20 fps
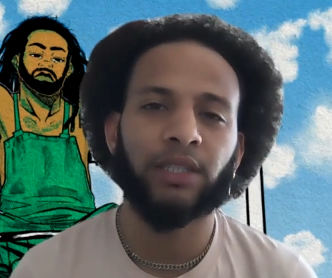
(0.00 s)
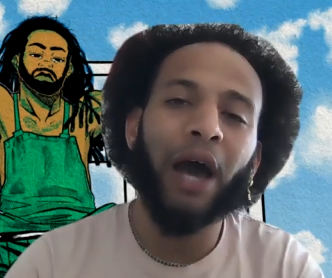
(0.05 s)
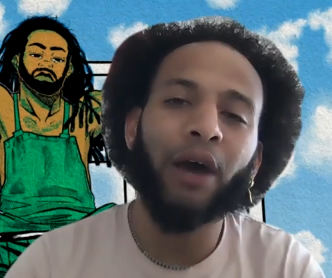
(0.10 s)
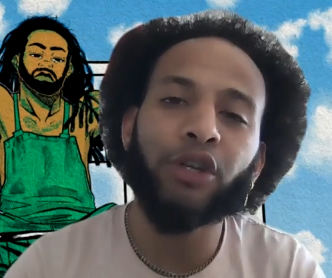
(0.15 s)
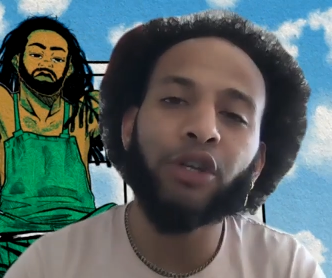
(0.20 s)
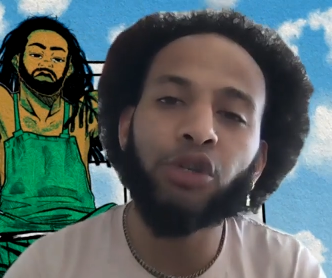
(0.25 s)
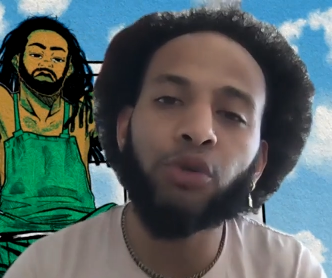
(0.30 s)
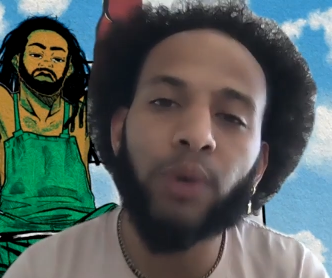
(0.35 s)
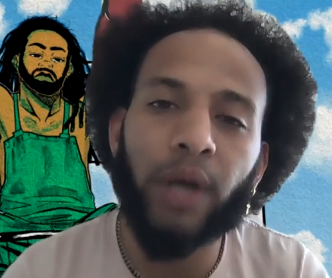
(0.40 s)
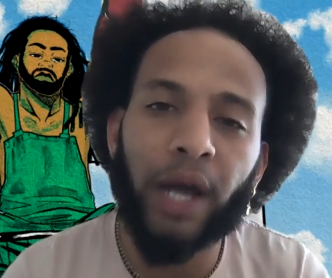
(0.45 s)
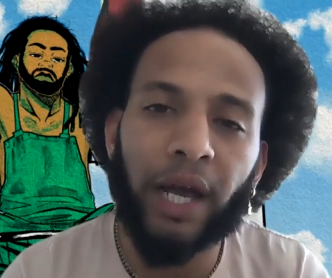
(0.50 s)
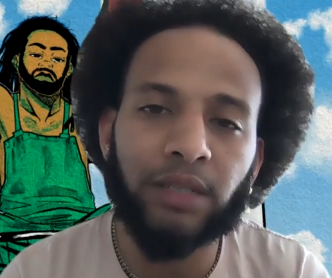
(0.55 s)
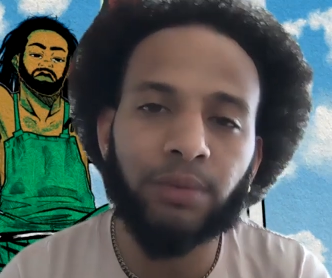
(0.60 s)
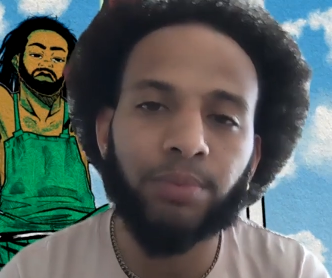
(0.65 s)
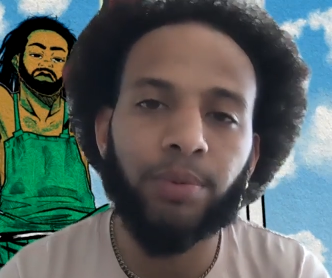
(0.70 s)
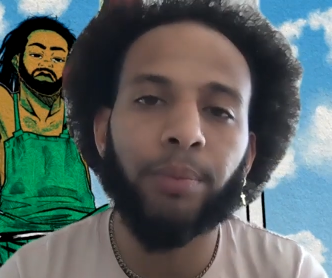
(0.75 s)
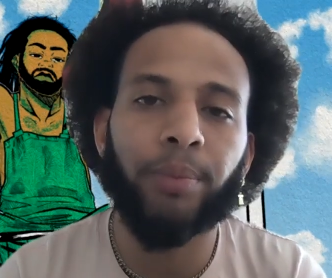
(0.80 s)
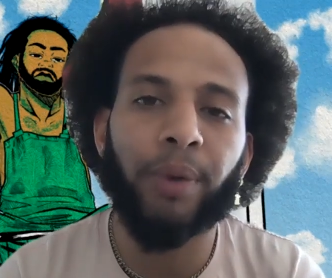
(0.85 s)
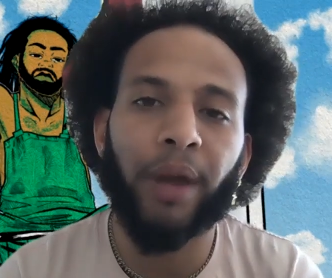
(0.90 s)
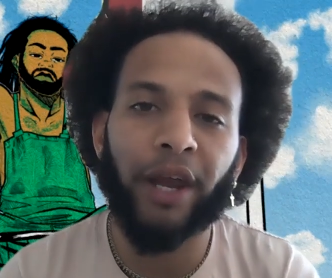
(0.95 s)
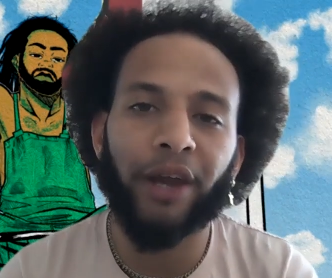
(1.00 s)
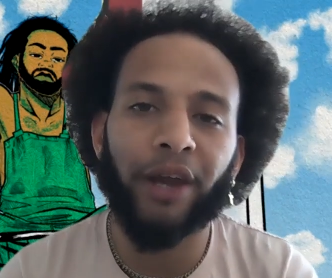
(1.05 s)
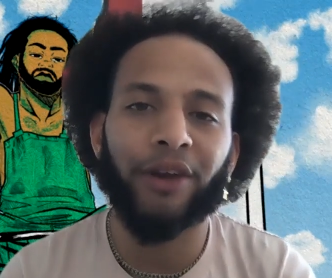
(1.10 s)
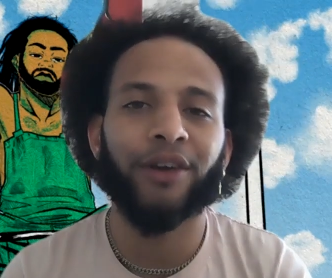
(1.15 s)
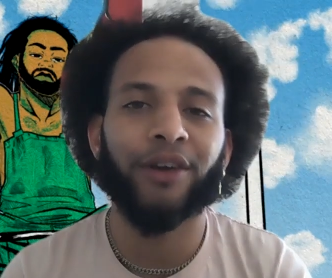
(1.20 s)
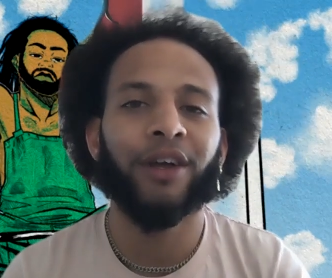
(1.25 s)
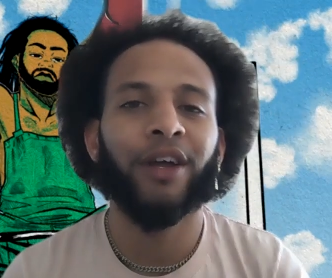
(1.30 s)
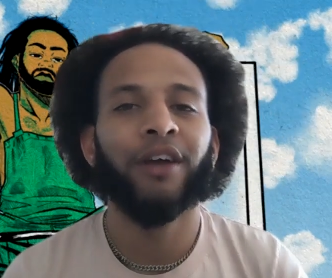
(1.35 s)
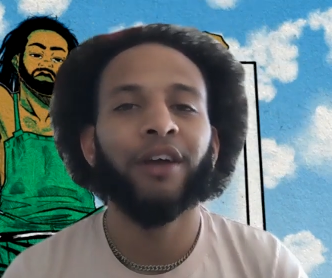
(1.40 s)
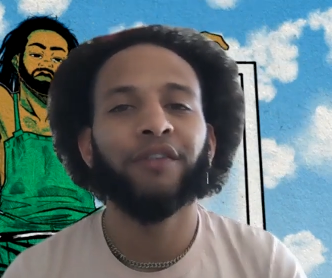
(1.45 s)
Speaker 1: How do you guys prepare
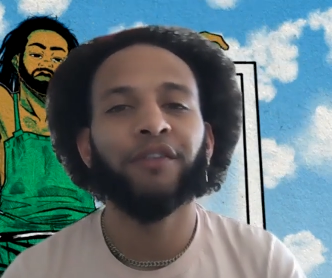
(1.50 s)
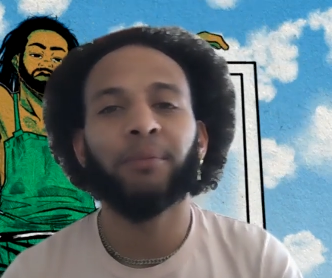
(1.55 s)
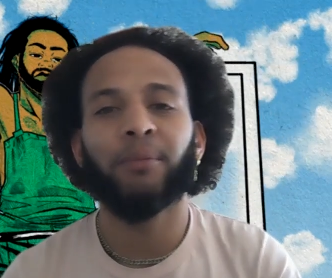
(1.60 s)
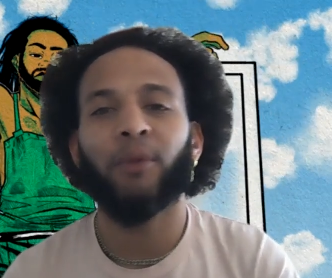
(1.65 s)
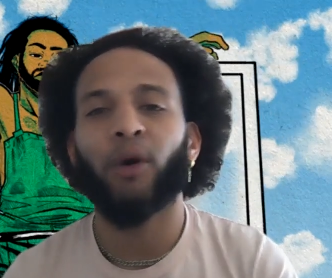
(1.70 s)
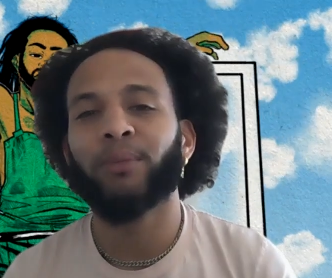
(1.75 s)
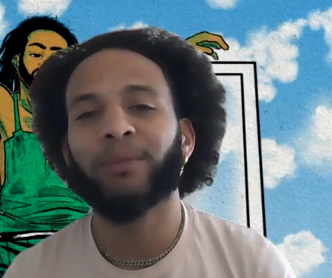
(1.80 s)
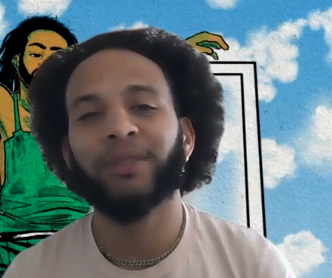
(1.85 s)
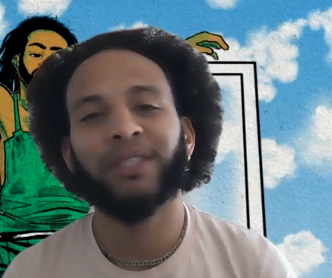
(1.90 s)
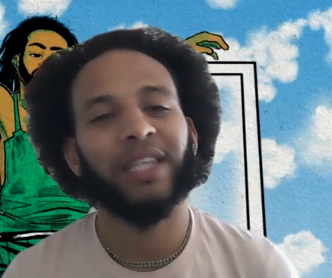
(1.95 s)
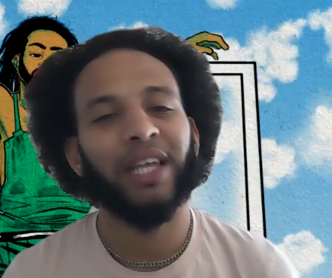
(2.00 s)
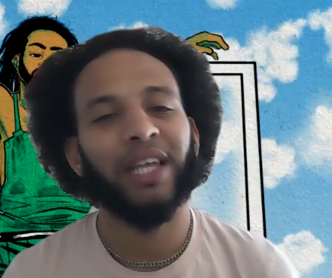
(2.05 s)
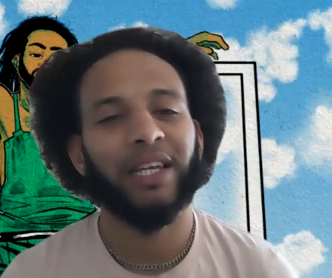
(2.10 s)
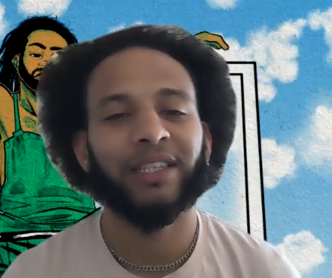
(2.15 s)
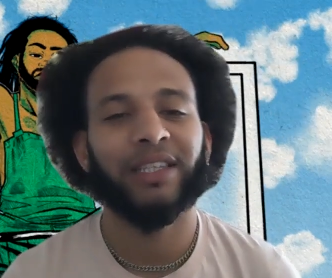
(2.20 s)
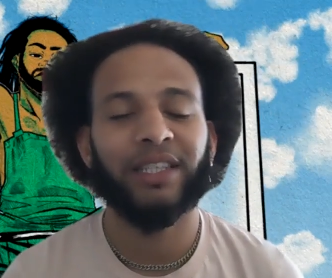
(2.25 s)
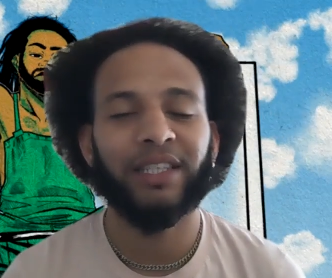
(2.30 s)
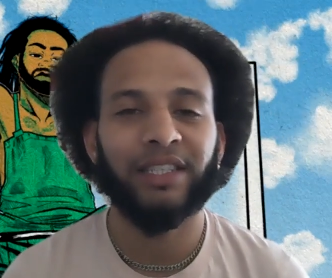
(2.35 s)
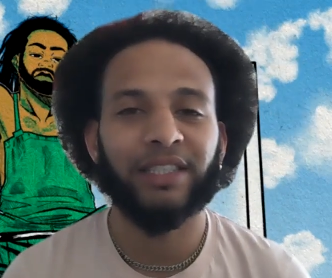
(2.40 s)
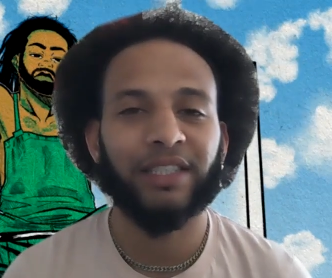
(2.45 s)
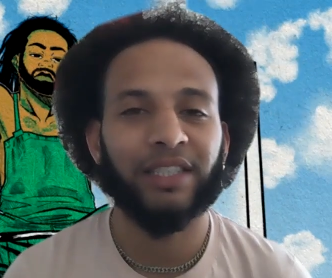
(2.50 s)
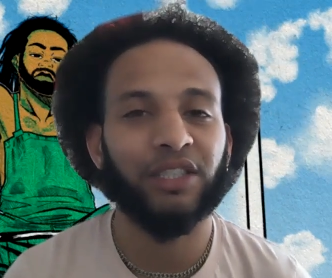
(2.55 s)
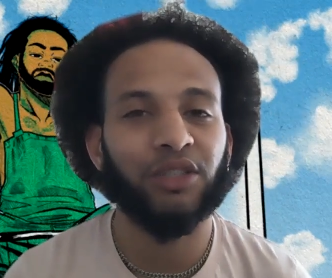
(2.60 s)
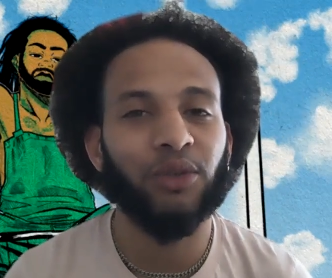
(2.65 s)
for moments like like these. And